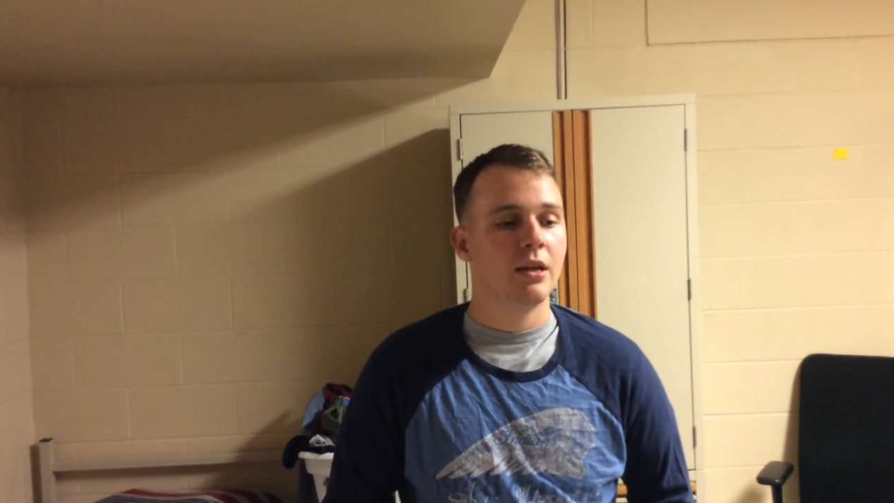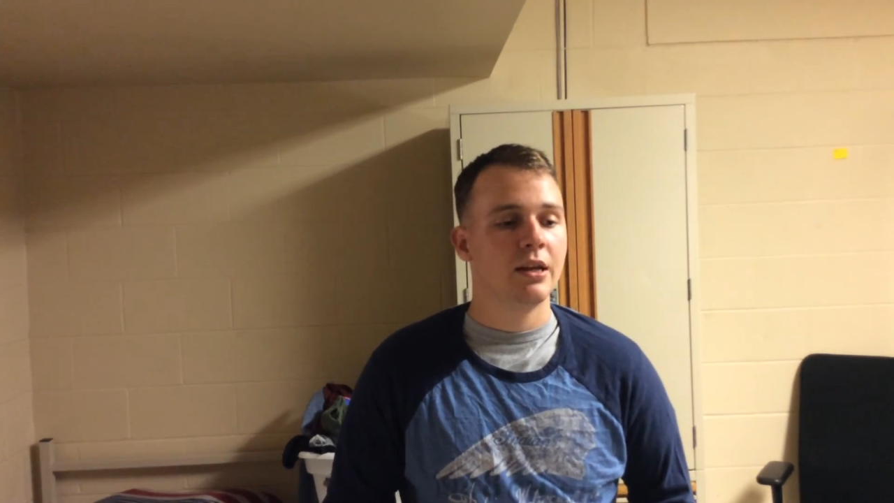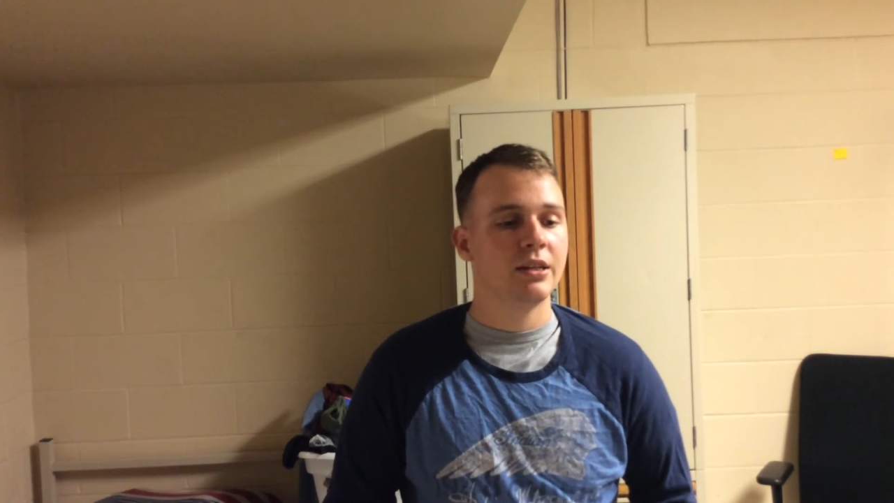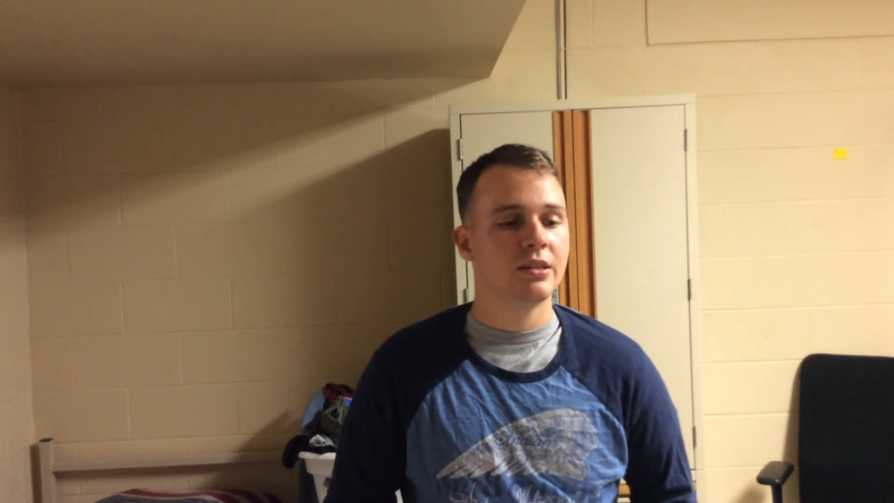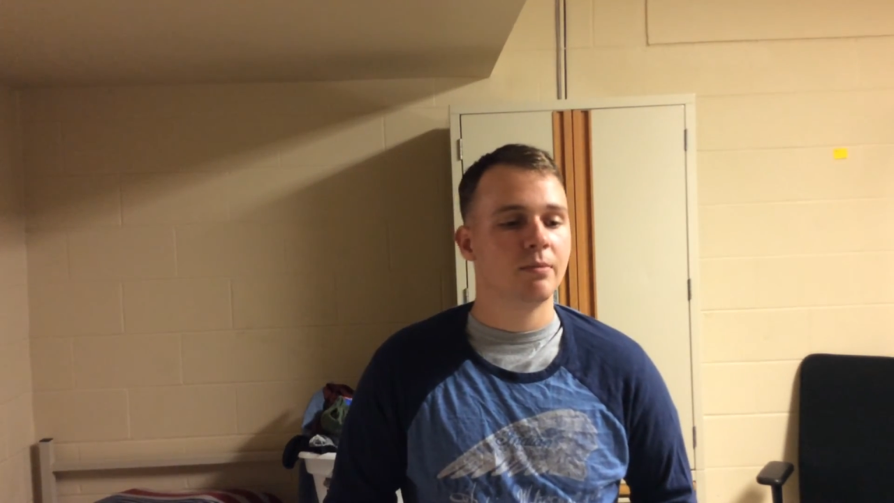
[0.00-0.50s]

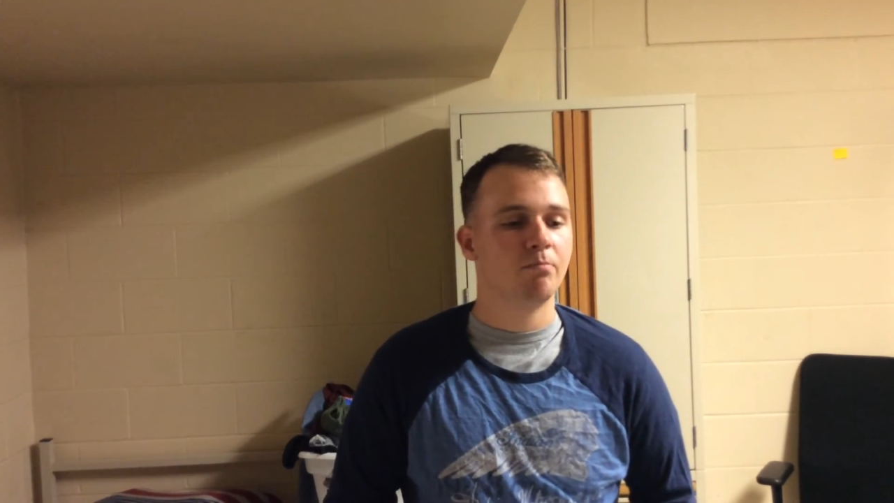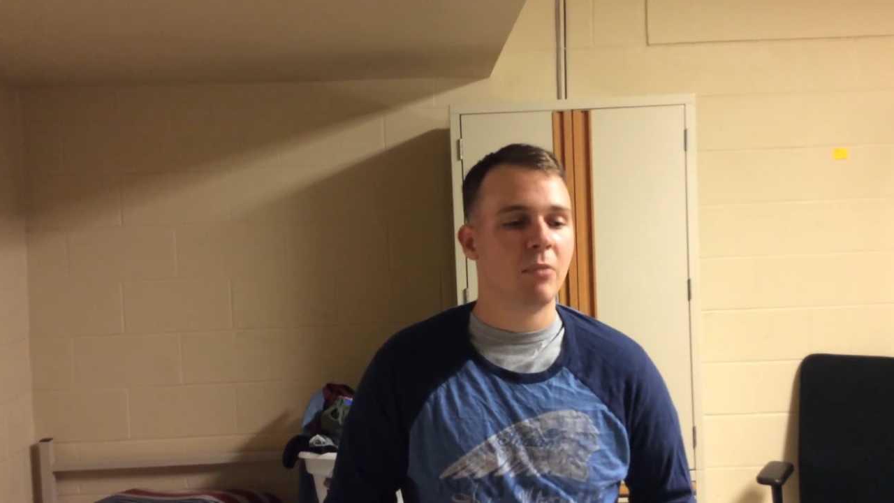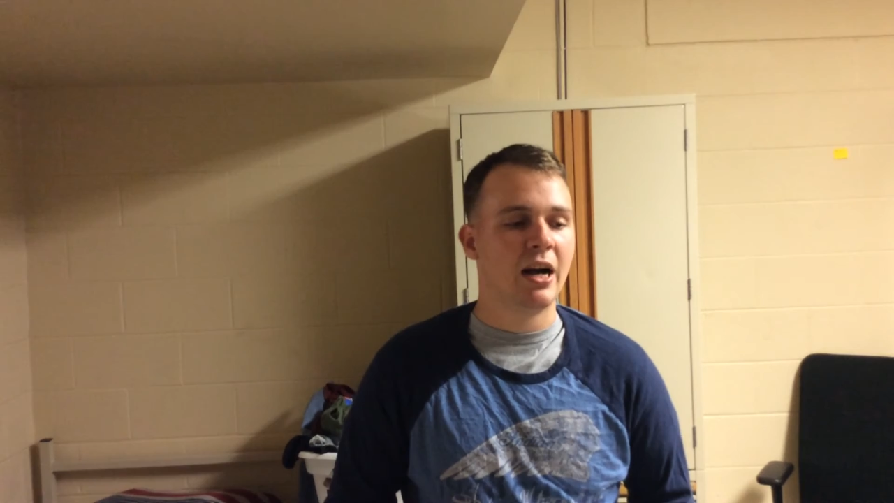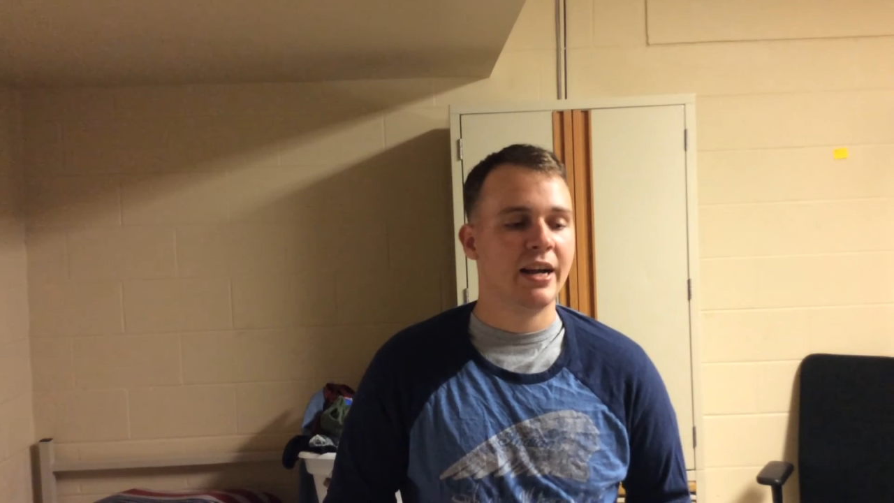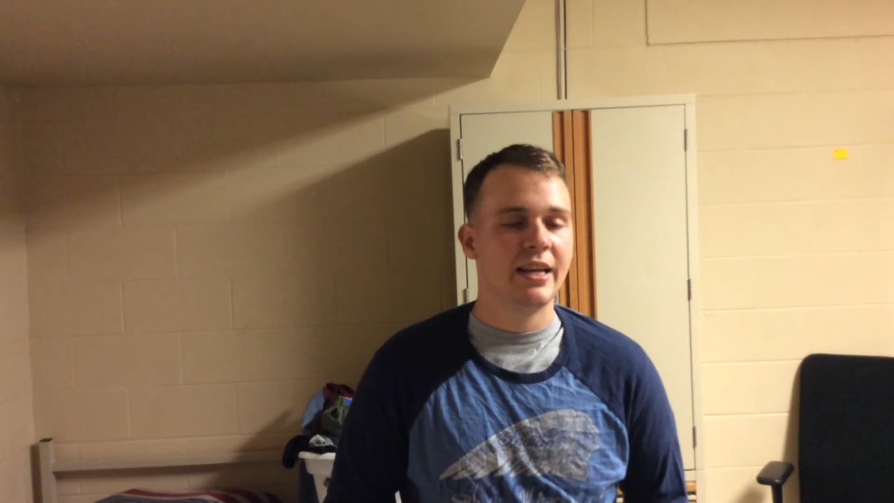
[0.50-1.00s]
that is
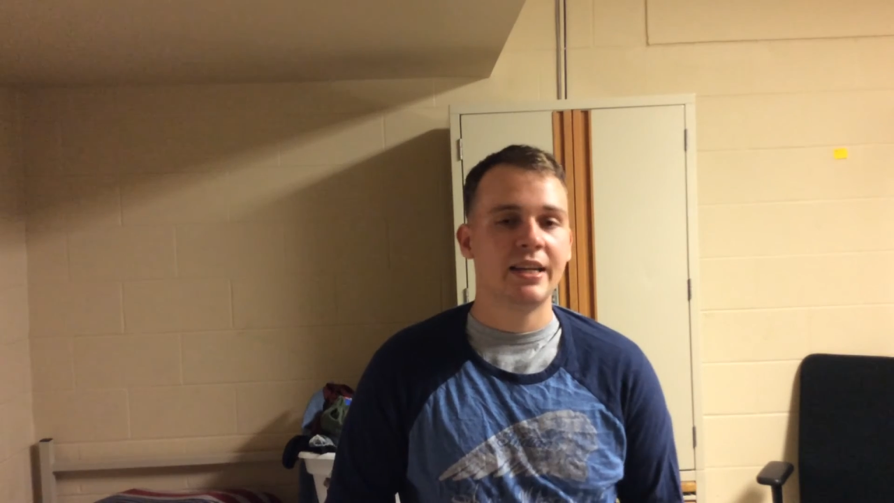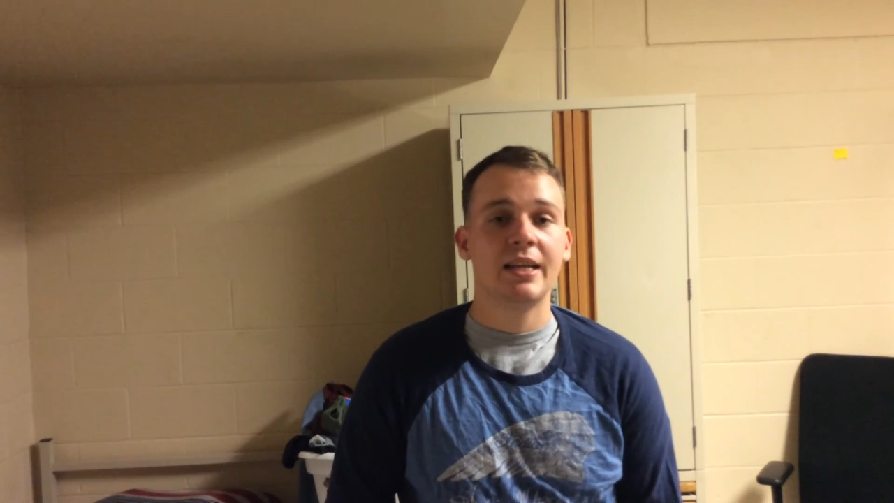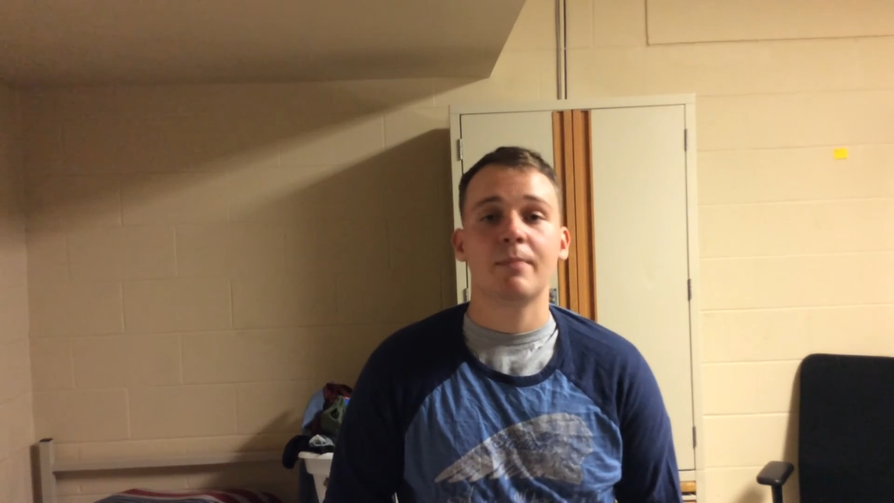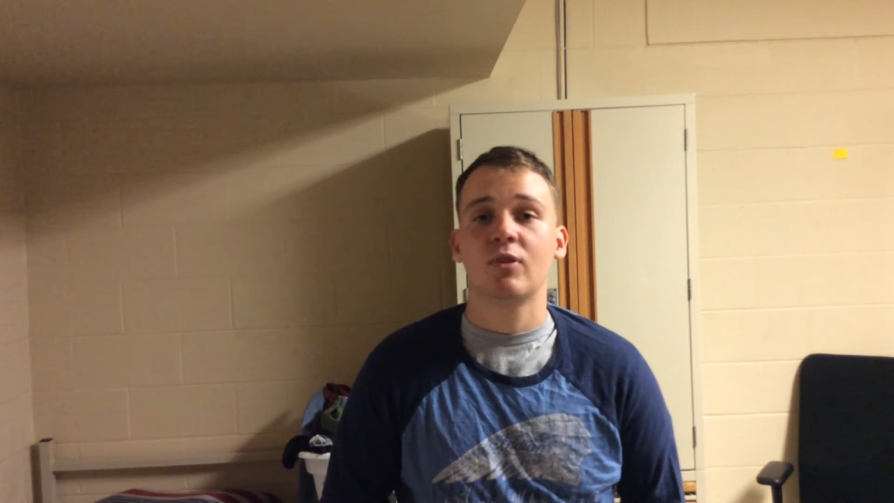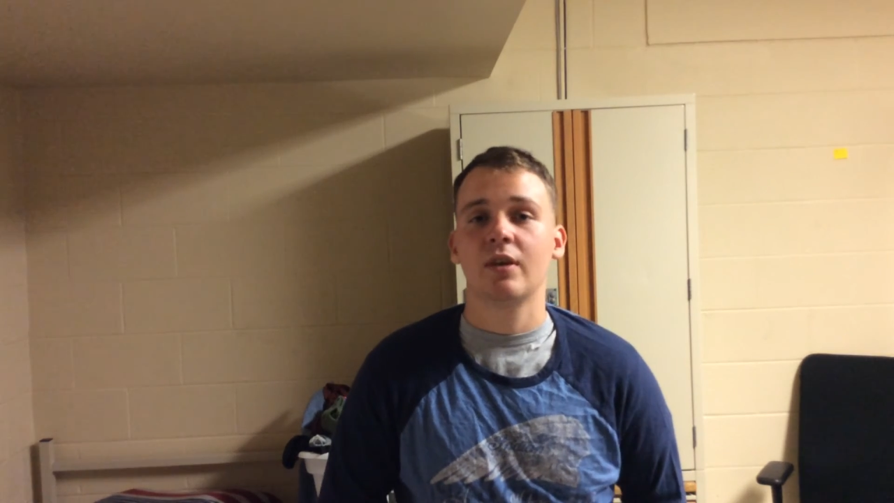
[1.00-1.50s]
my
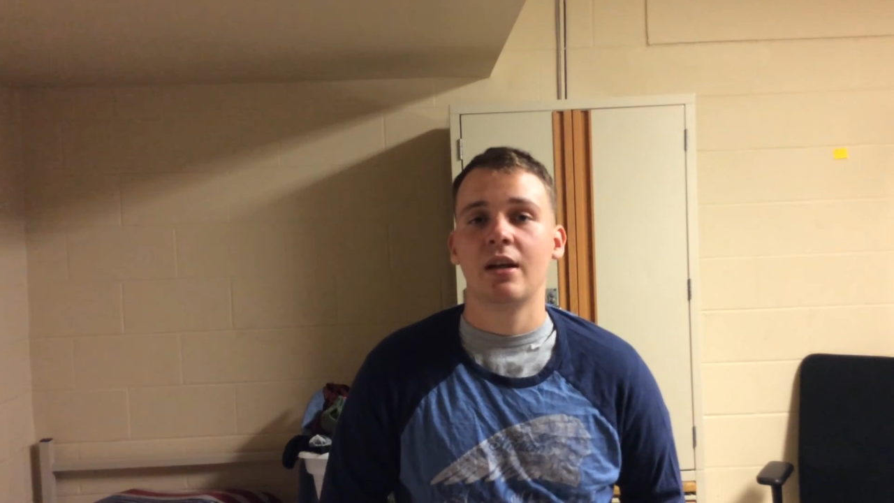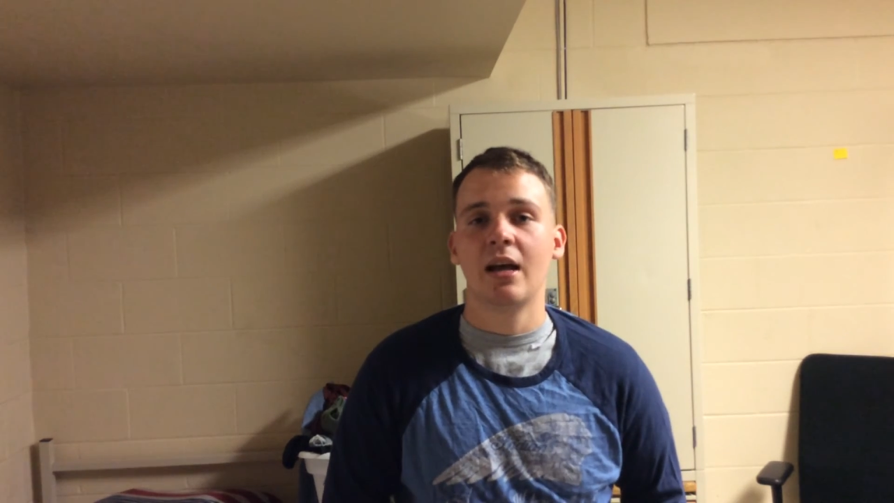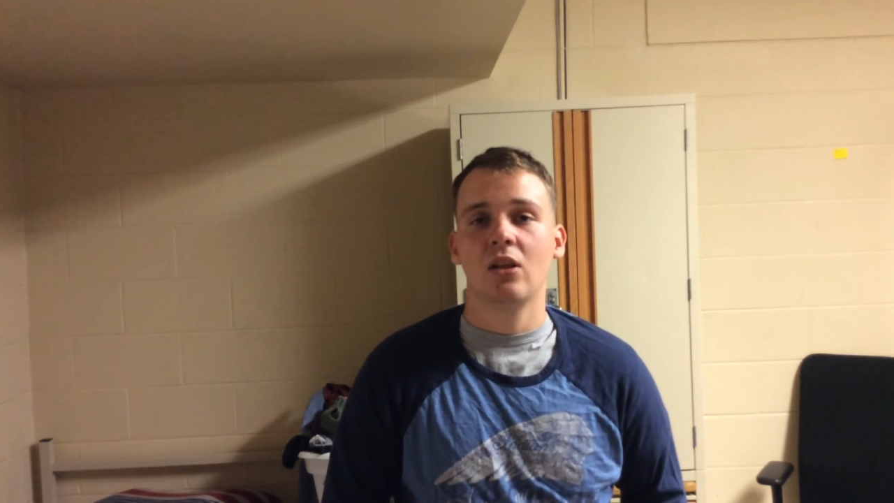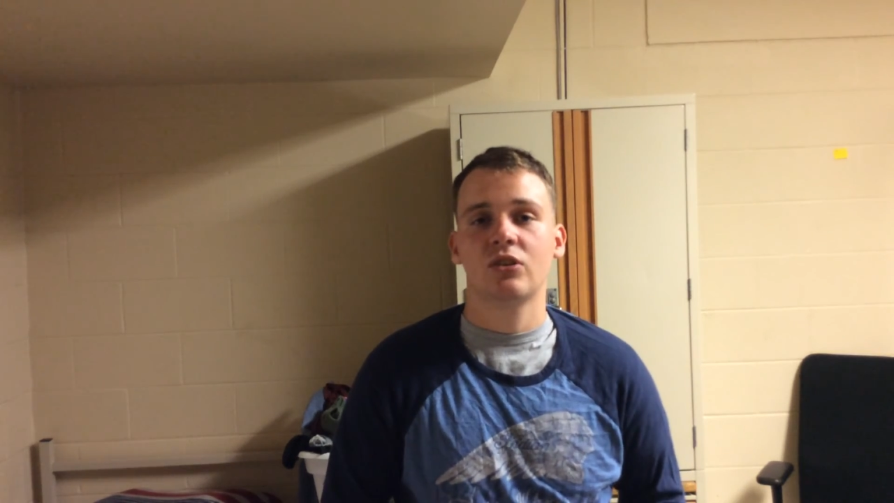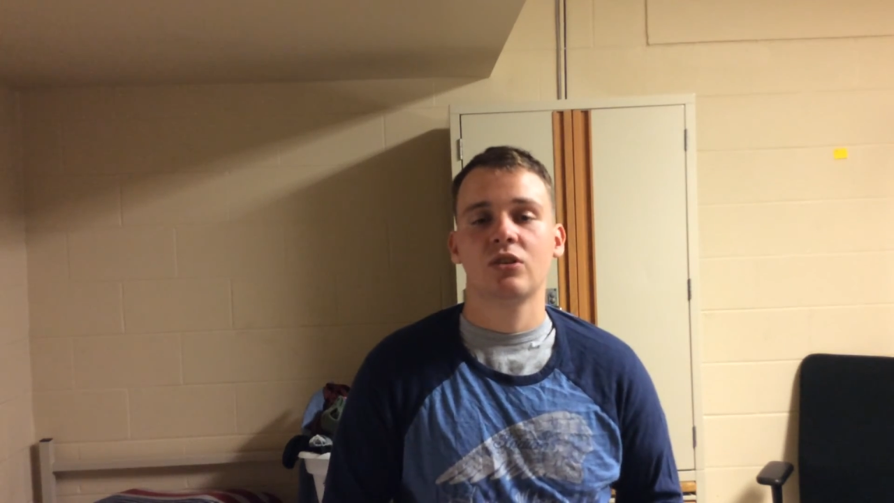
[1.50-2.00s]
in-depth
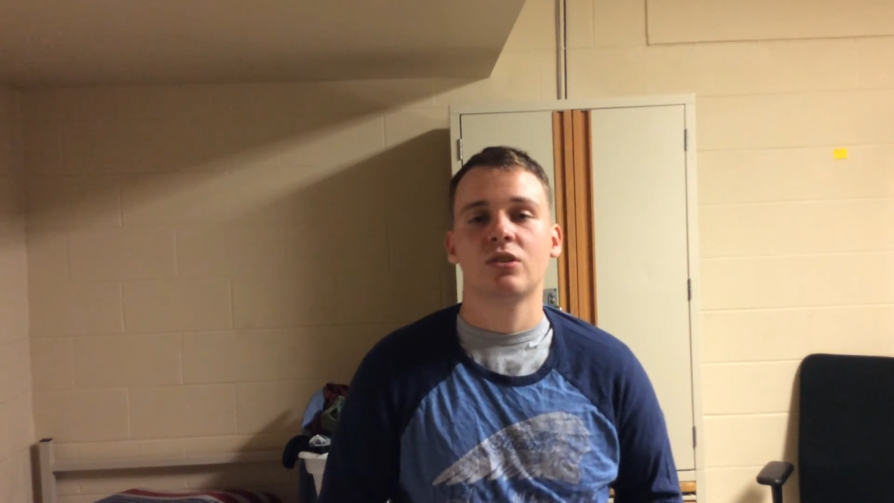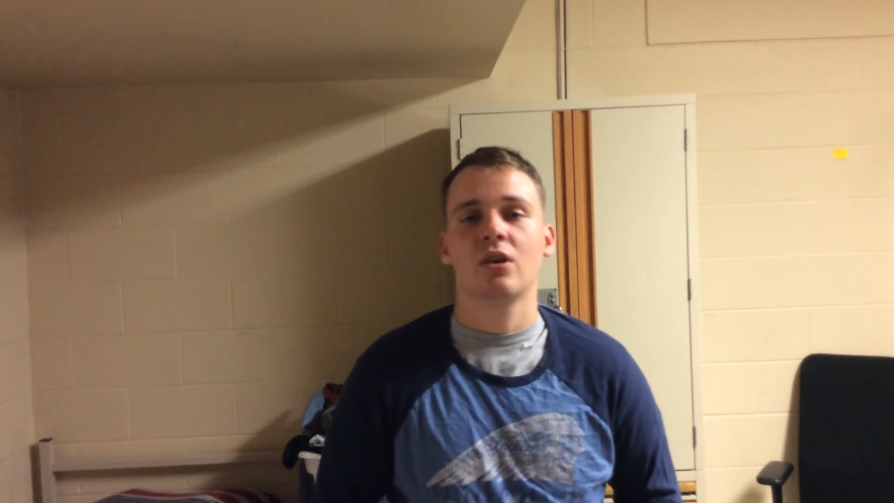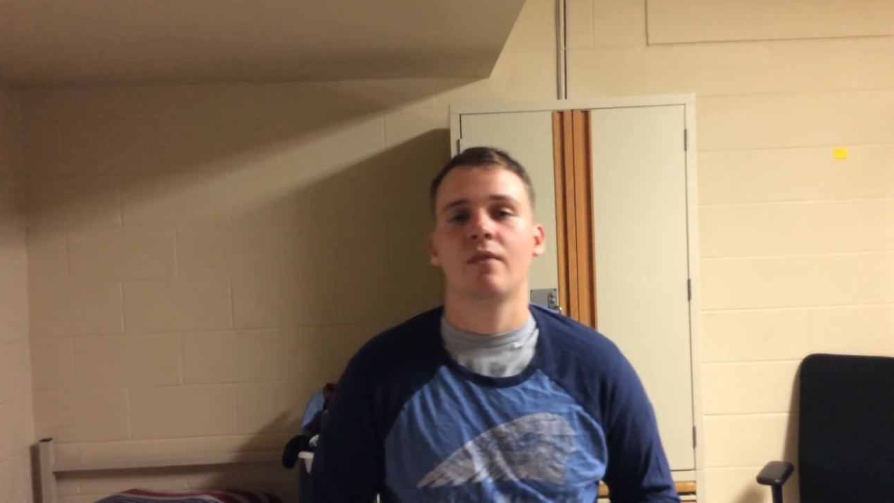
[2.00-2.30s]
analysis